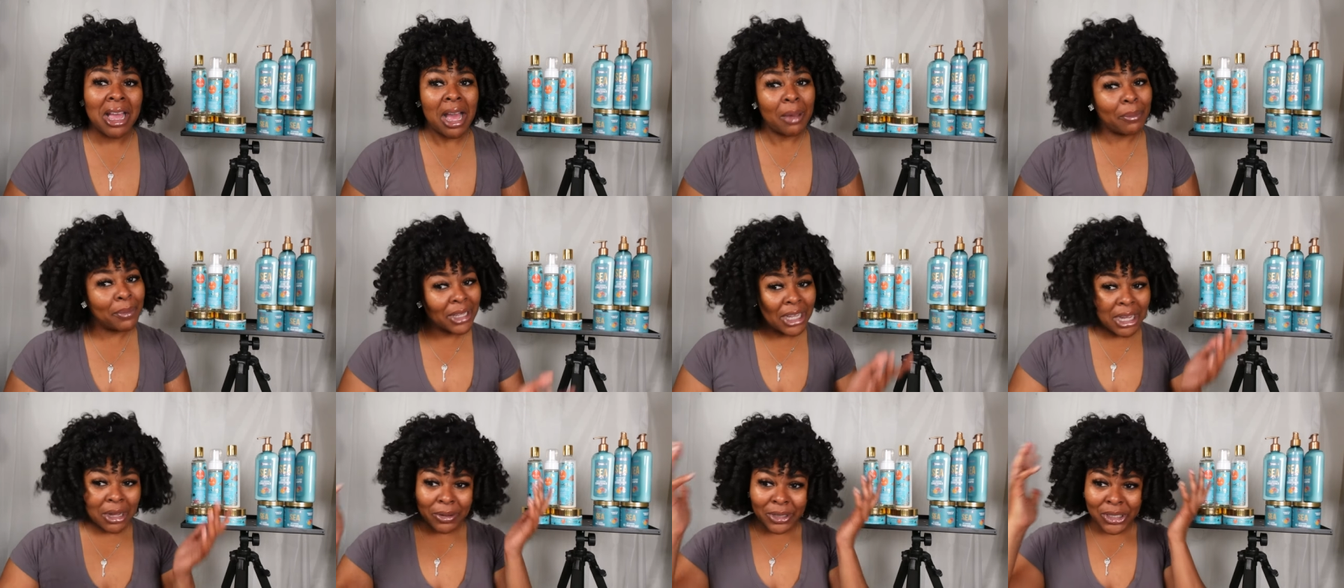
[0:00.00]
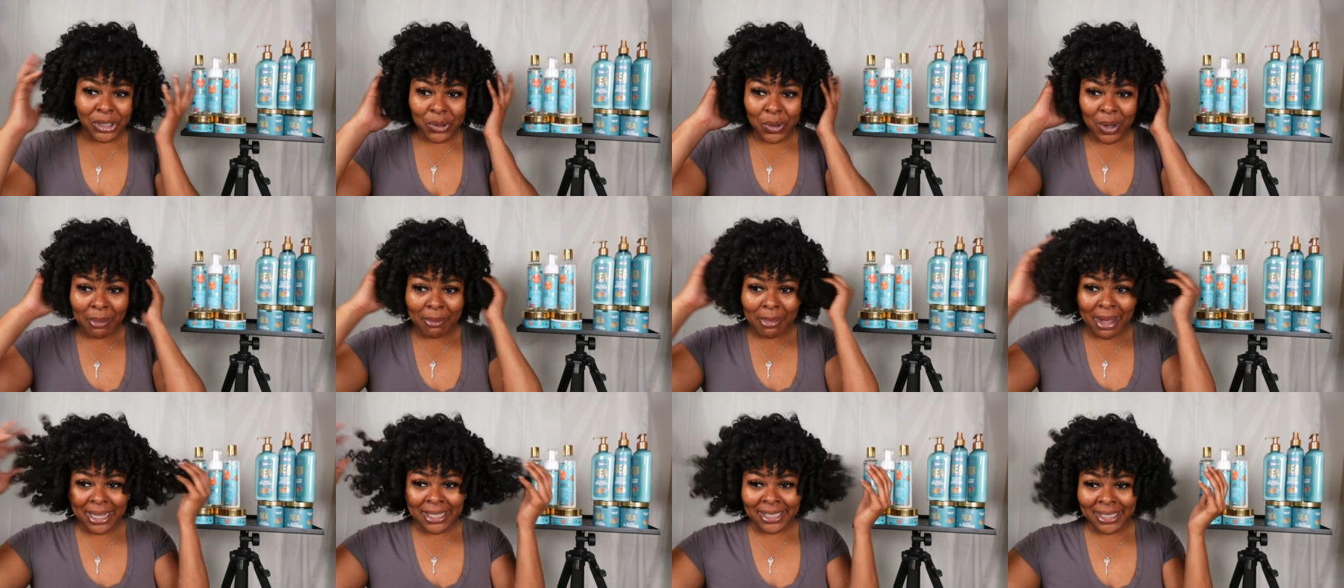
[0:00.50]
going to go
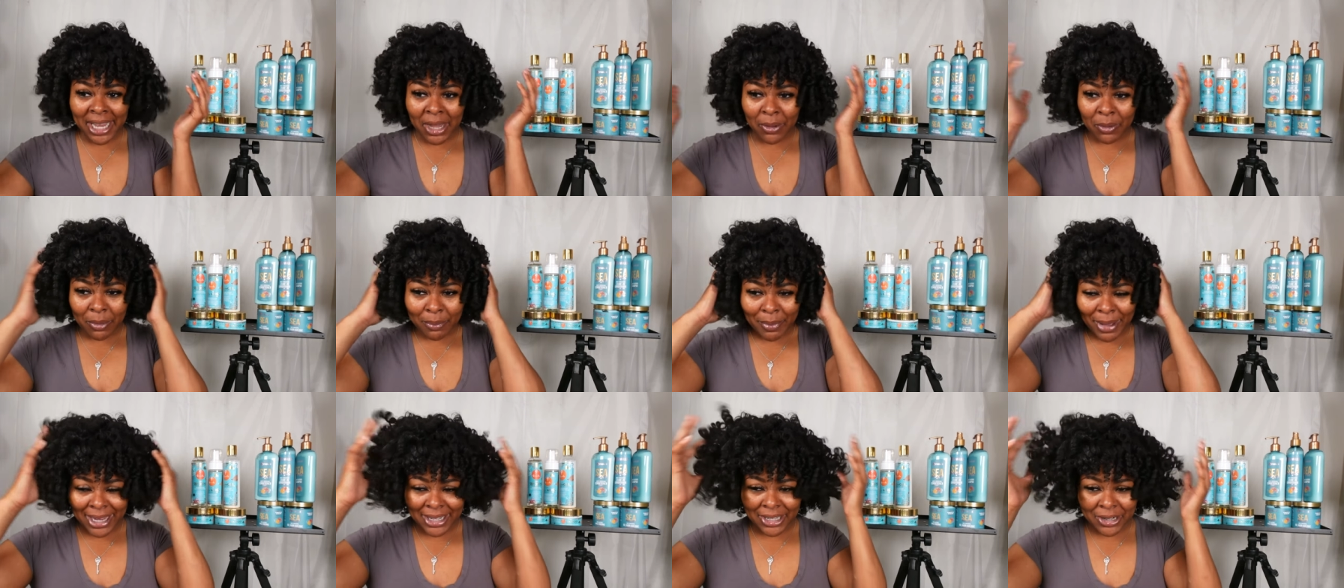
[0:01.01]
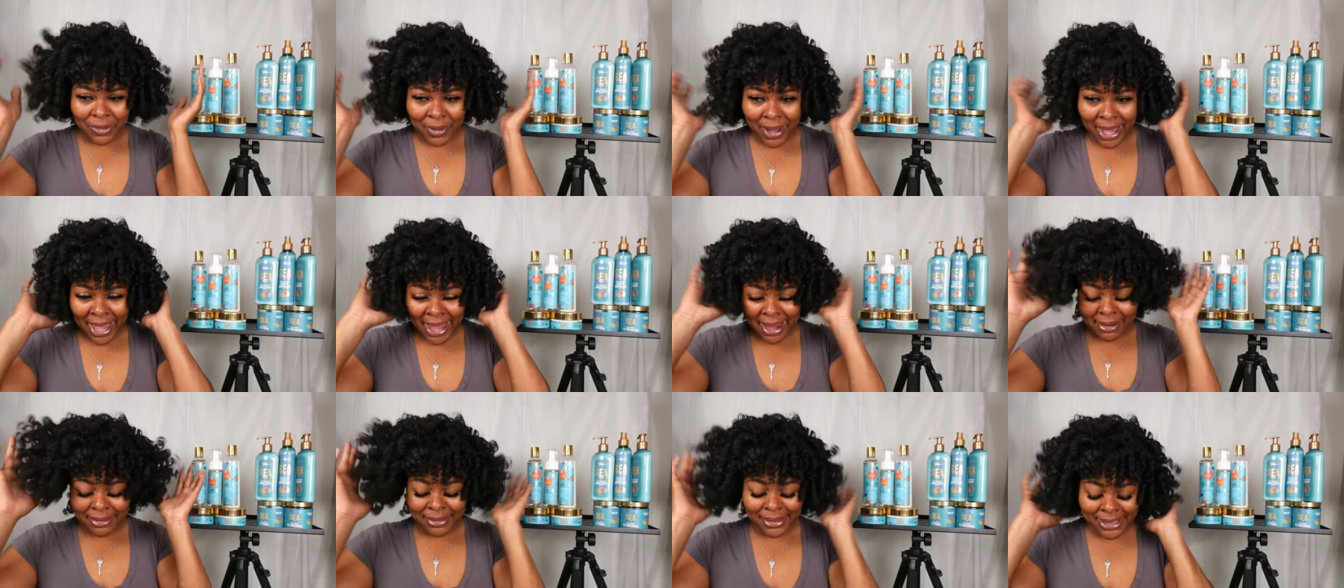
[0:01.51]
enjoy my day with my new
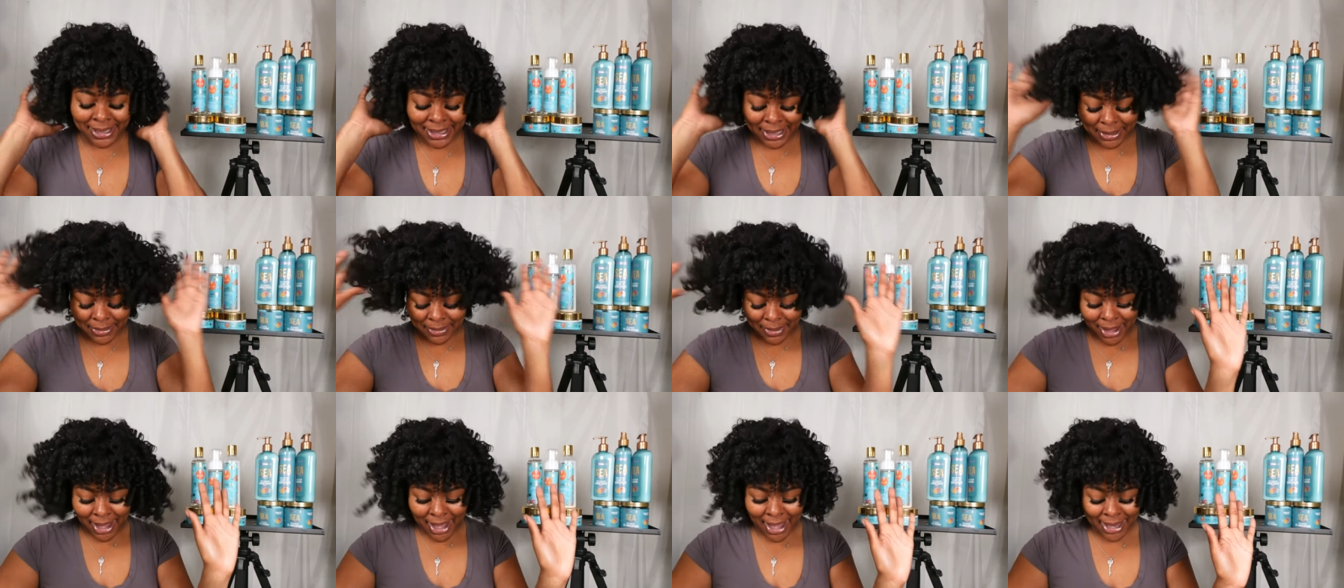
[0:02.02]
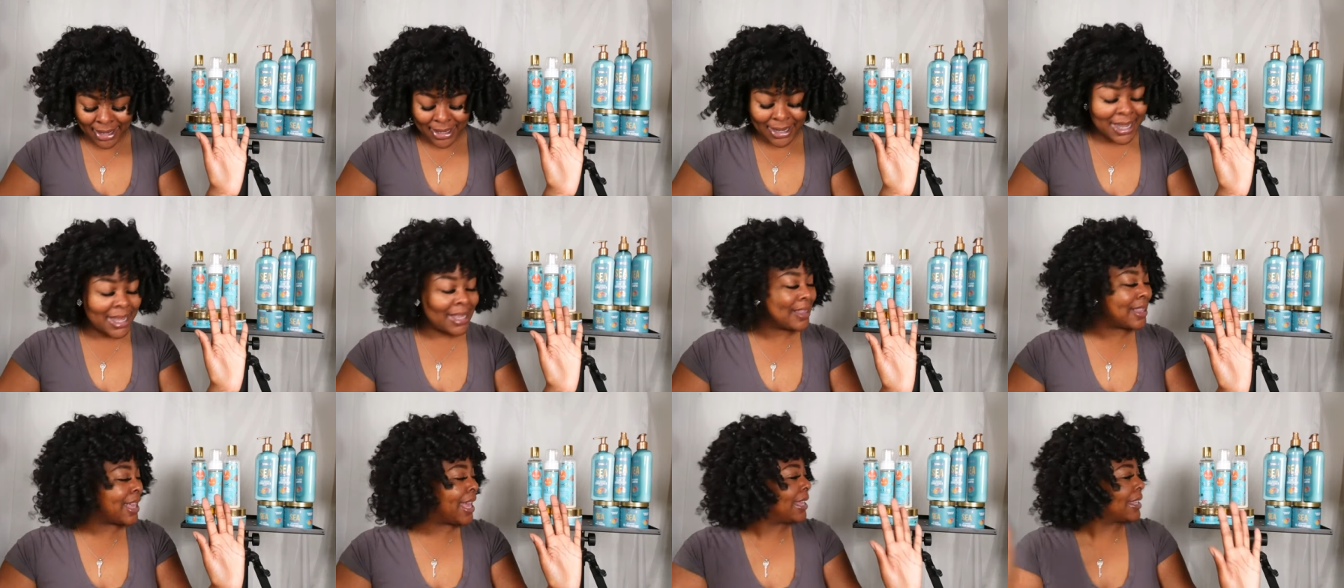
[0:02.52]
hairdo,
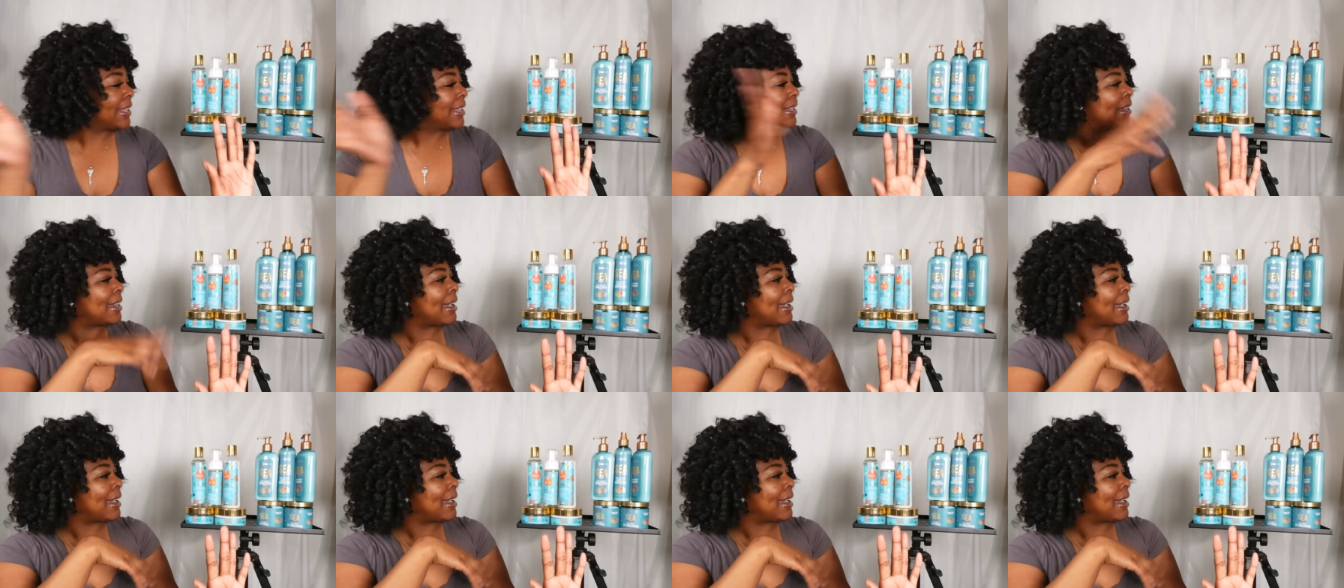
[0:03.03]
honey. Thank you,